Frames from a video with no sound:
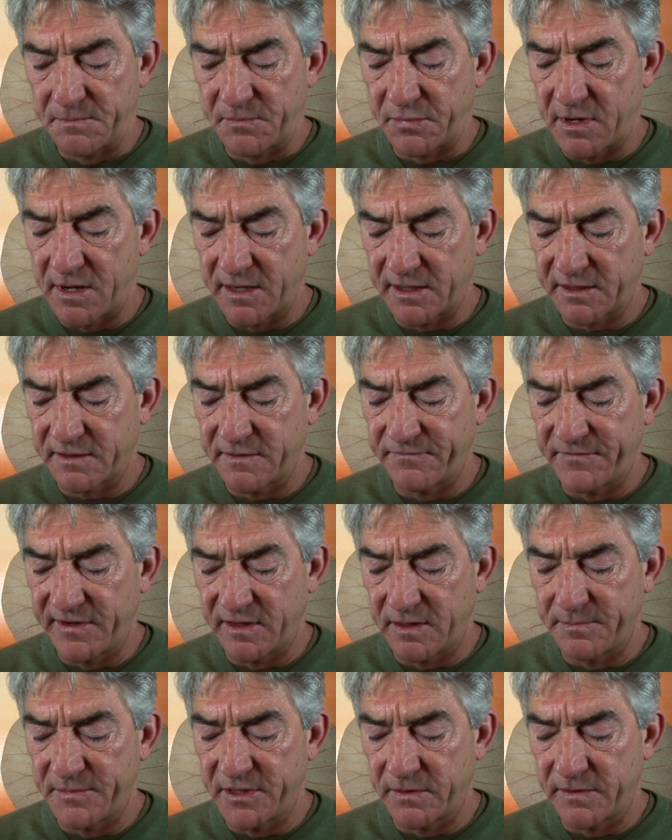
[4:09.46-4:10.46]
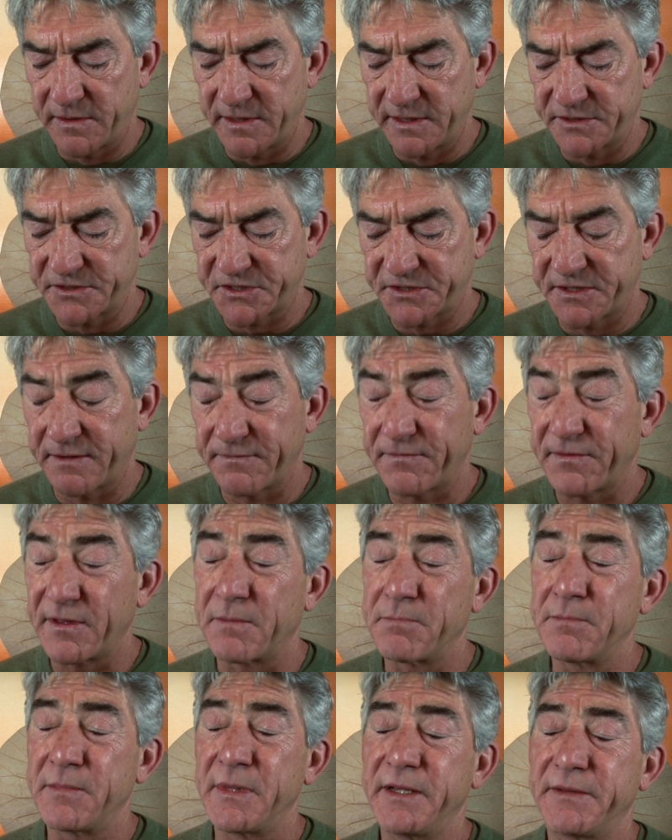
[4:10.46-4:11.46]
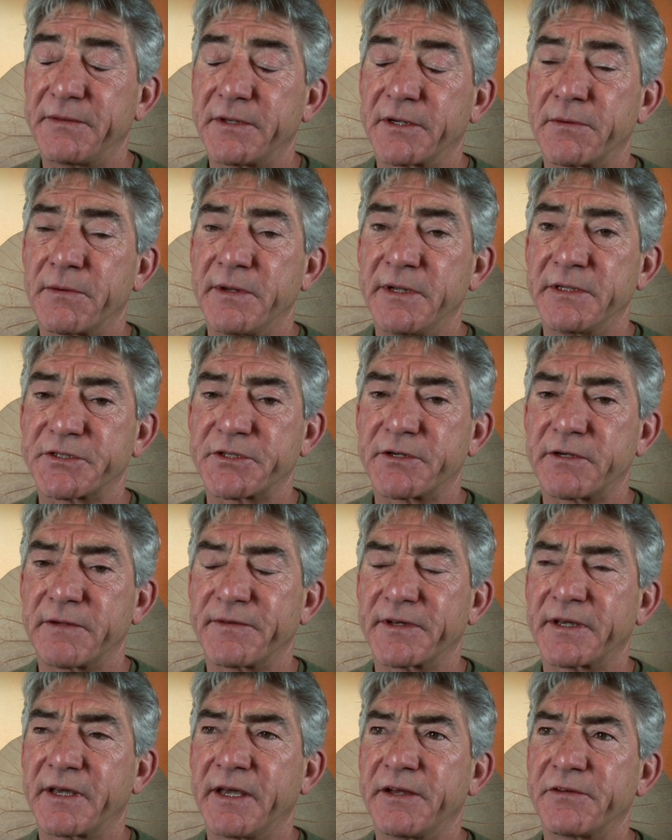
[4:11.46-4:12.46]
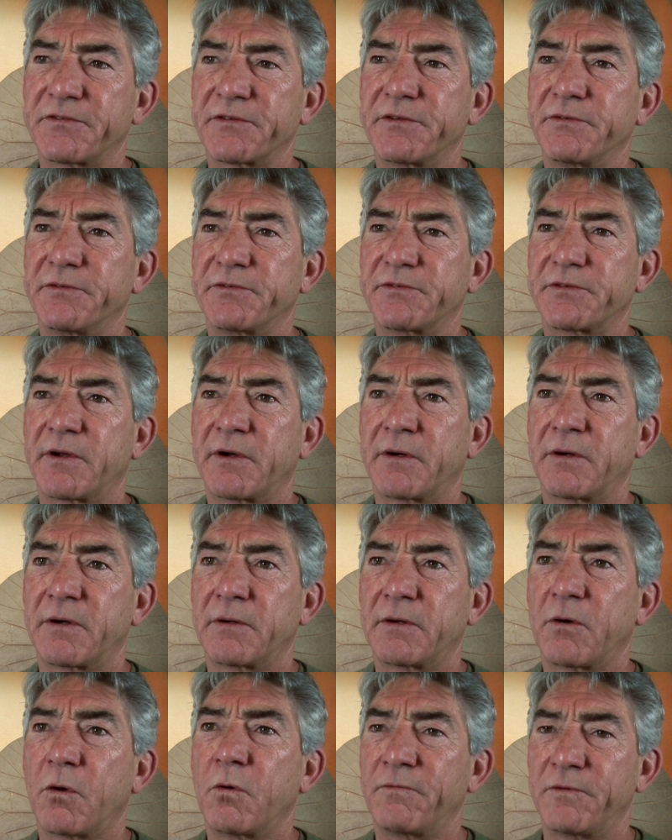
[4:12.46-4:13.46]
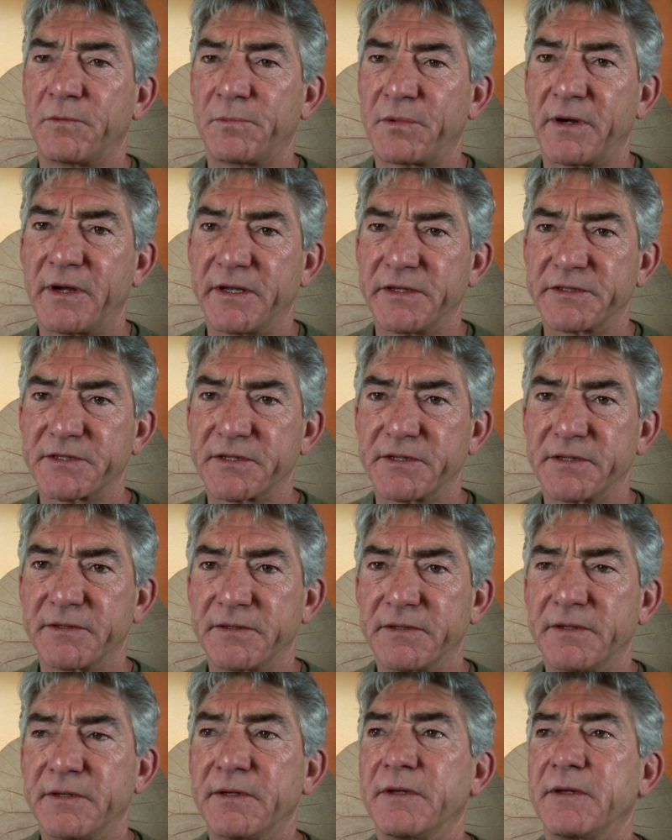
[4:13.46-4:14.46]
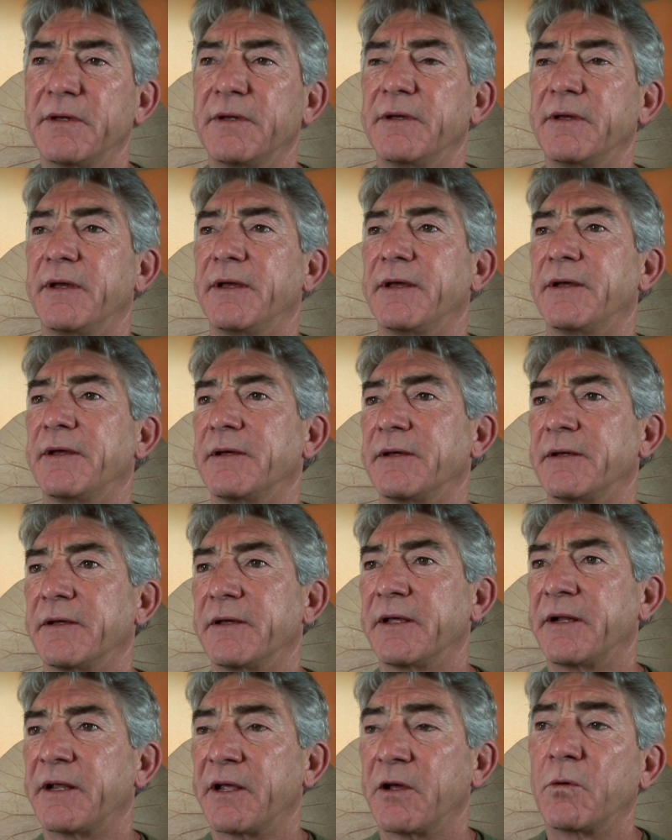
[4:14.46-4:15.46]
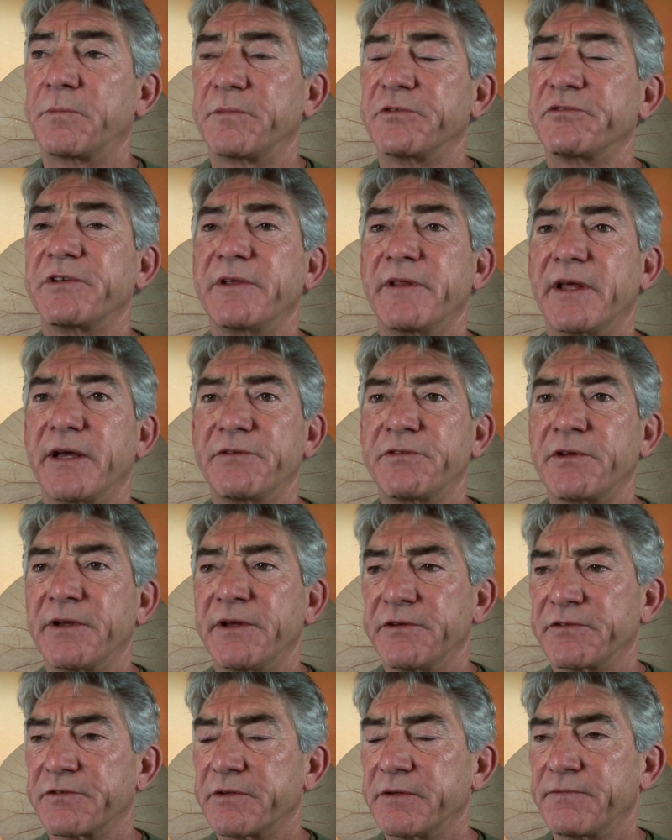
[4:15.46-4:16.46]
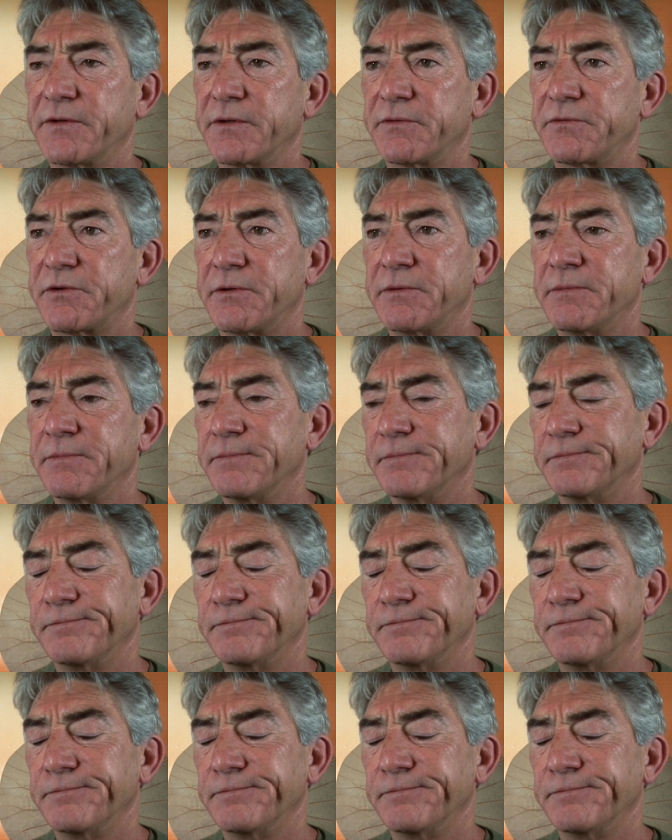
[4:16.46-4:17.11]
product availability and stuff that meet the green certifications are overpriced, uh, and I hope to see that change in the future.